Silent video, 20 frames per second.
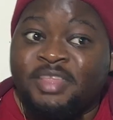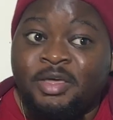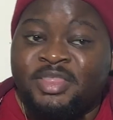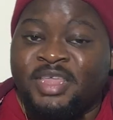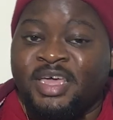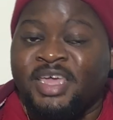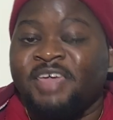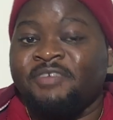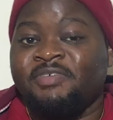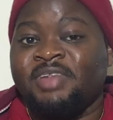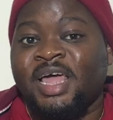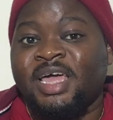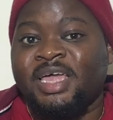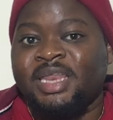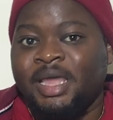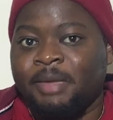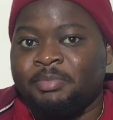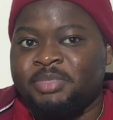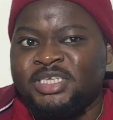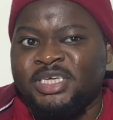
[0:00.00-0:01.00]
They're given
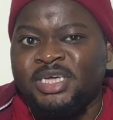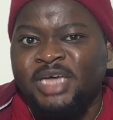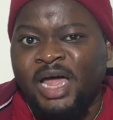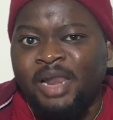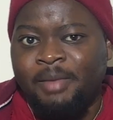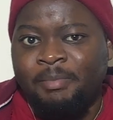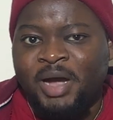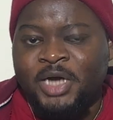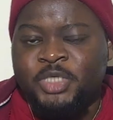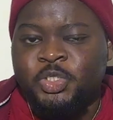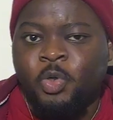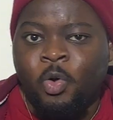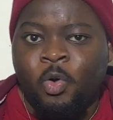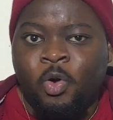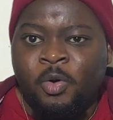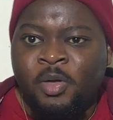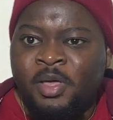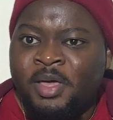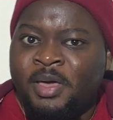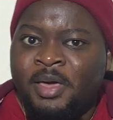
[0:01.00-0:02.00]
like an empty
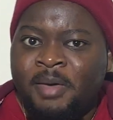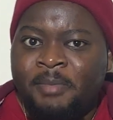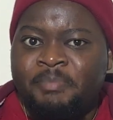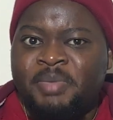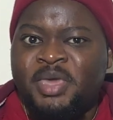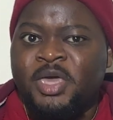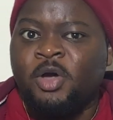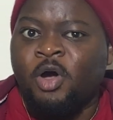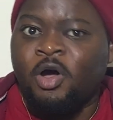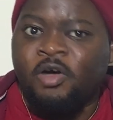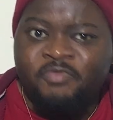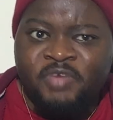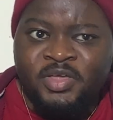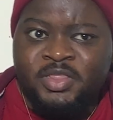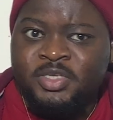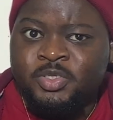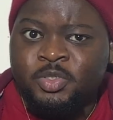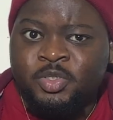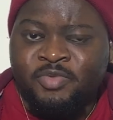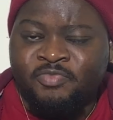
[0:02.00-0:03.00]
calabash or peacock
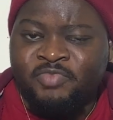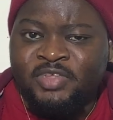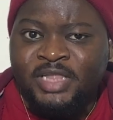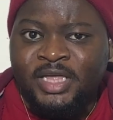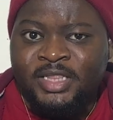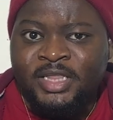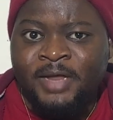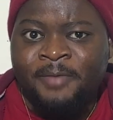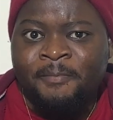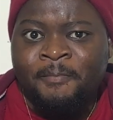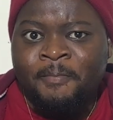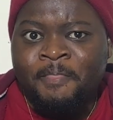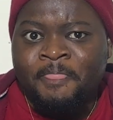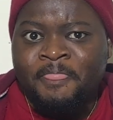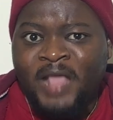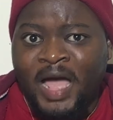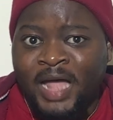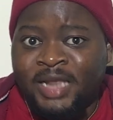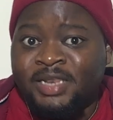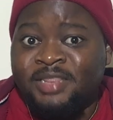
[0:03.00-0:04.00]
feathers or something like that,
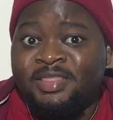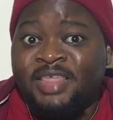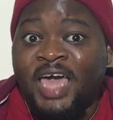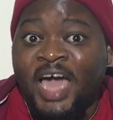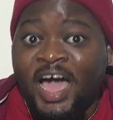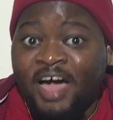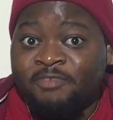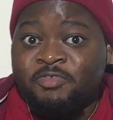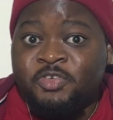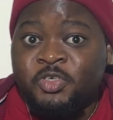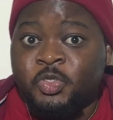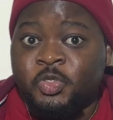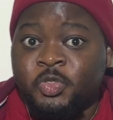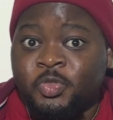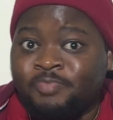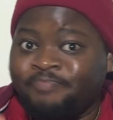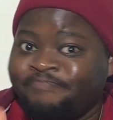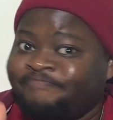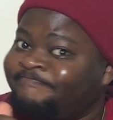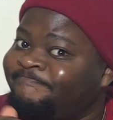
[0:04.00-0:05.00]
and they have
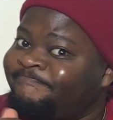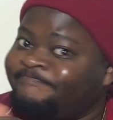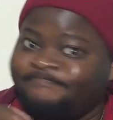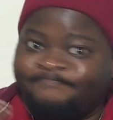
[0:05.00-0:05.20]
to